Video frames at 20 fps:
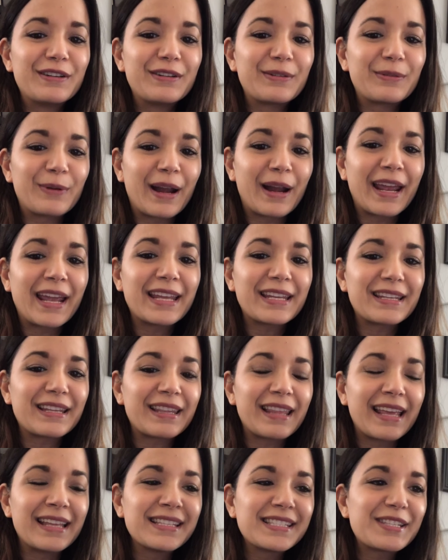
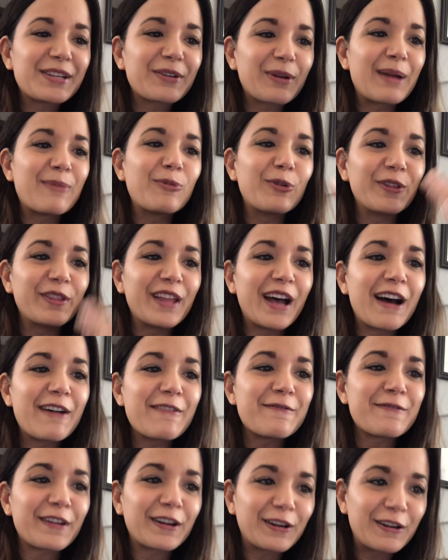Right? Instagram will
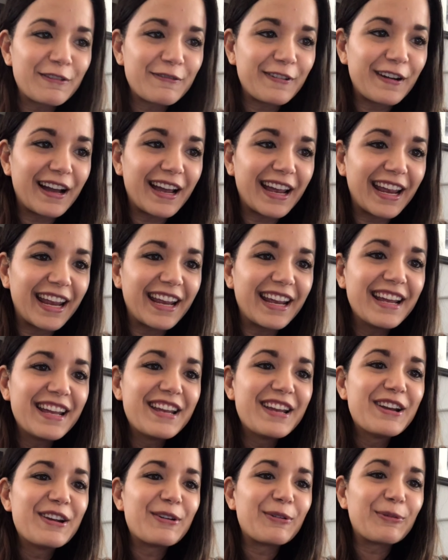not verify
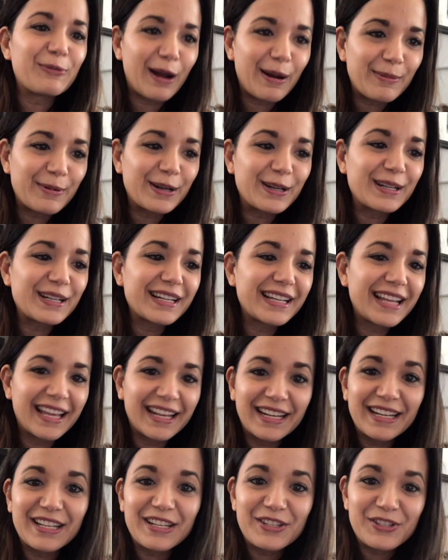Robert
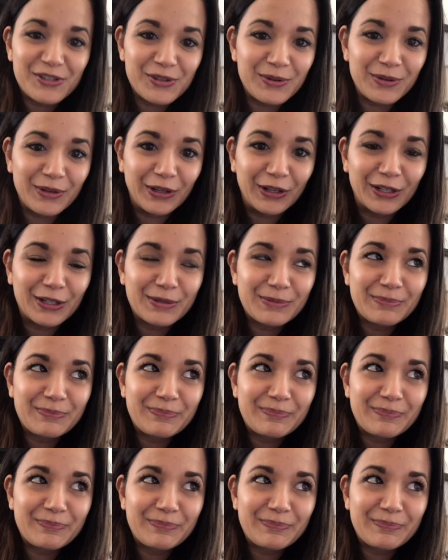Kennedy Jr.